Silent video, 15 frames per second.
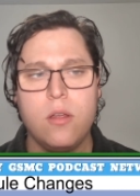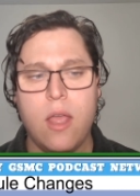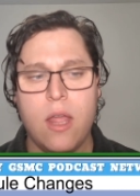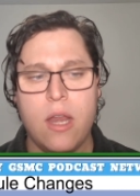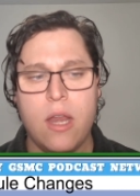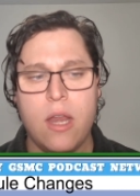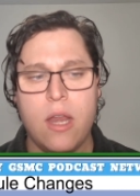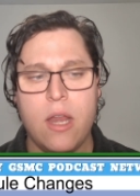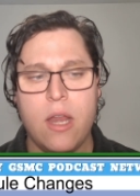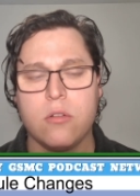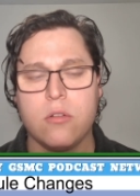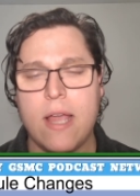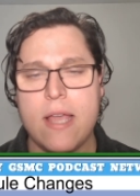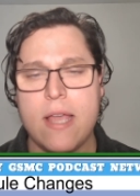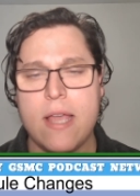and not the
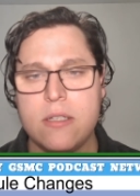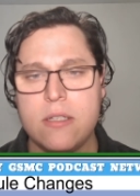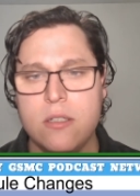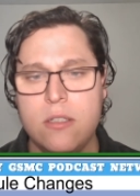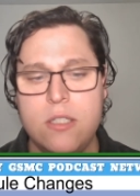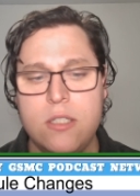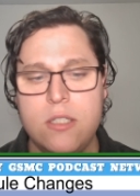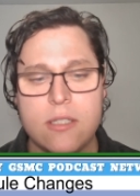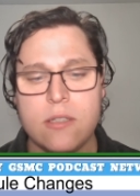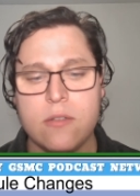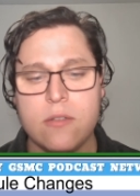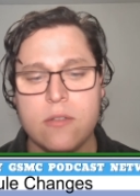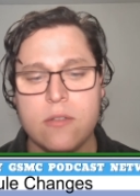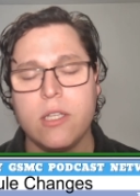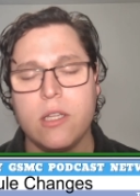rest doesn't
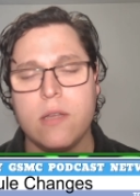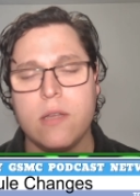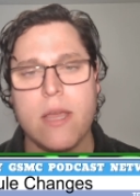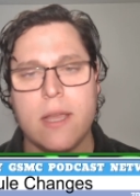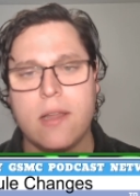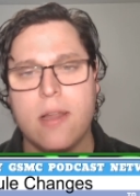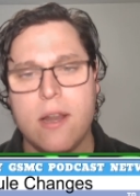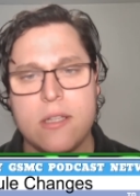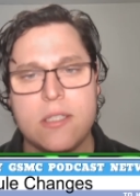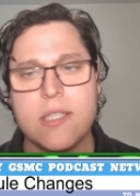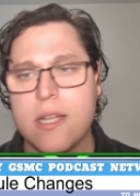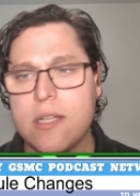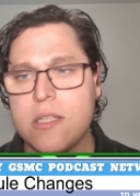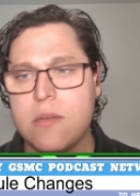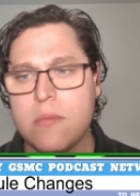really make a lot of
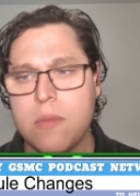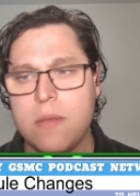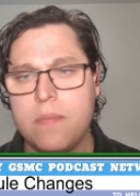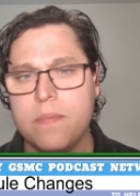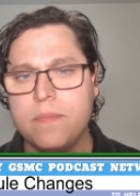sense to me.